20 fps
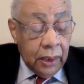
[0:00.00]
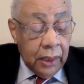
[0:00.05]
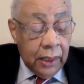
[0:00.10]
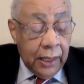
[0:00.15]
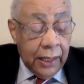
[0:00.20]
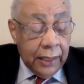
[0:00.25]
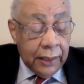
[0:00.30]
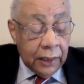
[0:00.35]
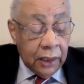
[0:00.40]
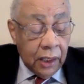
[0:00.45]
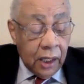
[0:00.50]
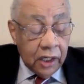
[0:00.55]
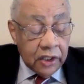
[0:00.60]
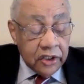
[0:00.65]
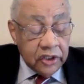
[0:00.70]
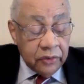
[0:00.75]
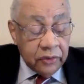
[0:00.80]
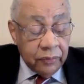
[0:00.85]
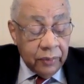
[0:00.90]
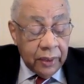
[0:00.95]

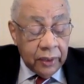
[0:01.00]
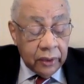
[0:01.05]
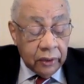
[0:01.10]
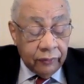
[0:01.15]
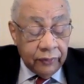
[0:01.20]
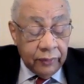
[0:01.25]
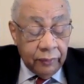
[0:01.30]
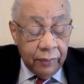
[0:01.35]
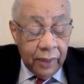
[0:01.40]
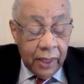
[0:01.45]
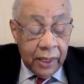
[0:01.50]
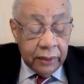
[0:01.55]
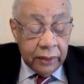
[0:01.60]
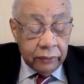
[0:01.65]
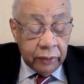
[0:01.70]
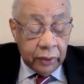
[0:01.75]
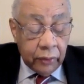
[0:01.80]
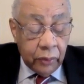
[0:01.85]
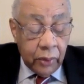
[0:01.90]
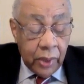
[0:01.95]
Enlargement of the mind
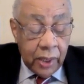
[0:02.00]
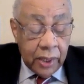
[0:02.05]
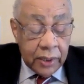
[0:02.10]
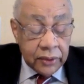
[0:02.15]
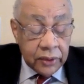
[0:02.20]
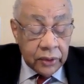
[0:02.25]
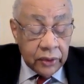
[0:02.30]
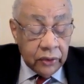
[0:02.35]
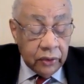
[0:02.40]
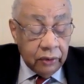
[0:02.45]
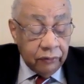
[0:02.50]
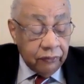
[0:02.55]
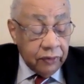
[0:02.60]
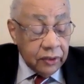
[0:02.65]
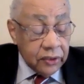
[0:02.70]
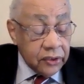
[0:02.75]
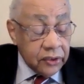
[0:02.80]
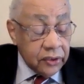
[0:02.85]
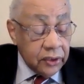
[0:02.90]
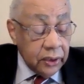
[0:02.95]
requires a
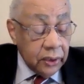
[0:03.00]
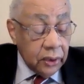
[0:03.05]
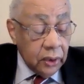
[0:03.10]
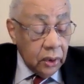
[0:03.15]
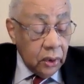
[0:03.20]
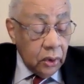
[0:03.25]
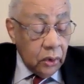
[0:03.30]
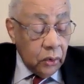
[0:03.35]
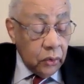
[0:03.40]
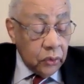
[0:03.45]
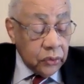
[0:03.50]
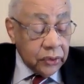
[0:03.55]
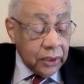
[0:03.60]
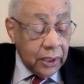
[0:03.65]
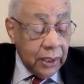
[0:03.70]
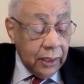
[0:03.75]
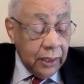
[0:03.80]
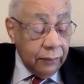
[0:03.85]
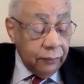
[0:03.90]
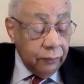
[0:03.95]
university whose
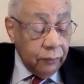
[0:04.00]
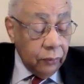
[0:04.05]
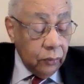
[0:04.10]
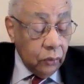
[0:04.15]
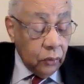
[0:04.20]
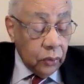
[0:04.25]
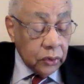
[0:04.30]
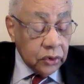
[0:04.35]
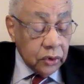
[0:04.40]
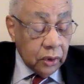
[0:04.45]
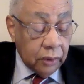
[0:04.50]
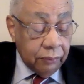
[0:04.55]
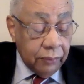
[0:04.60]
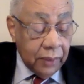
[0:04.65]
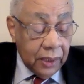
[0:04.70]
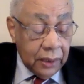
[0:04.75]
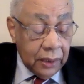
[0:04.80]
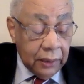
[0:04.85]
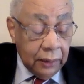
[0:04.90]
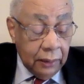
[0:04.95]
aim was not
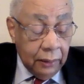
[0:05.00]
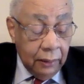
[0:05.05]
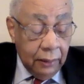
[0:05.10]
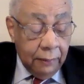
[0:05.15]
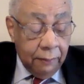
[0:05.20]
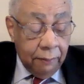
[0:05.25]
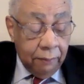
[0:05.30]
merely